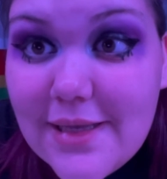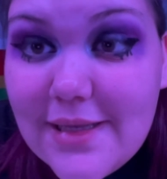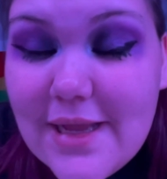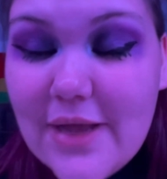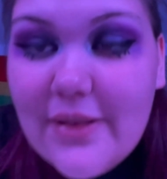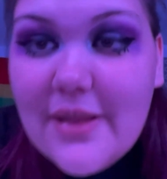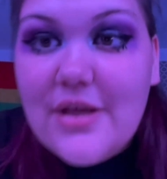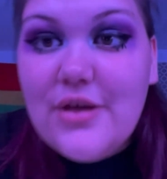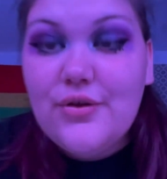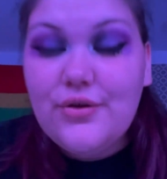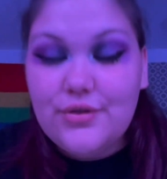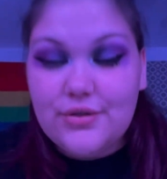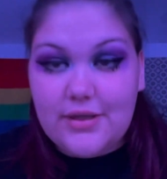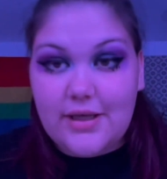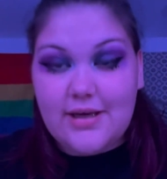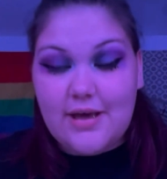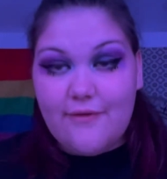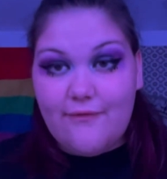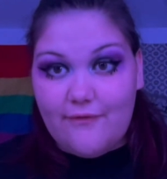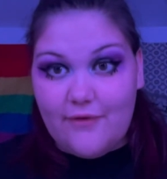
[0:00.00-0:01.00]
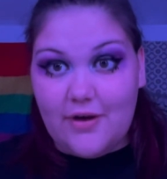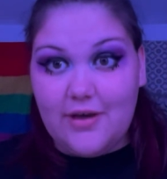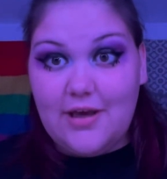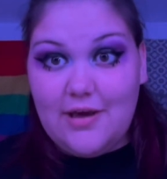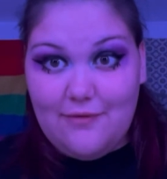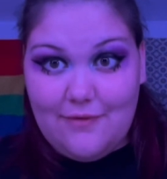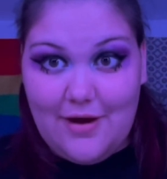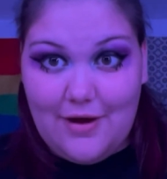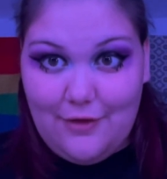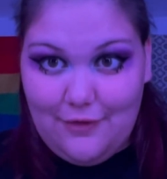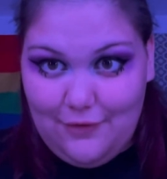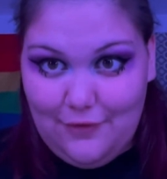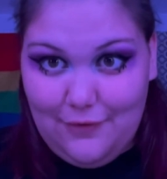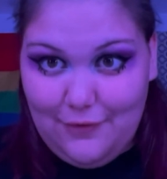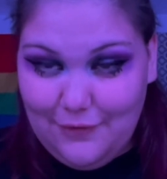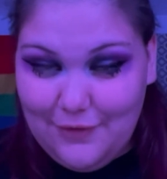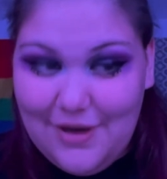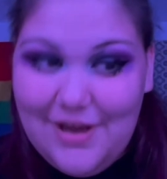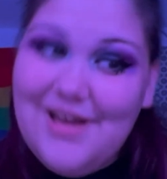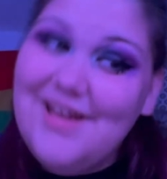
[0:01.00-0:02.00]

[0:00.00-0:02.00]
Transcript: now that you look like a fucking raccoon,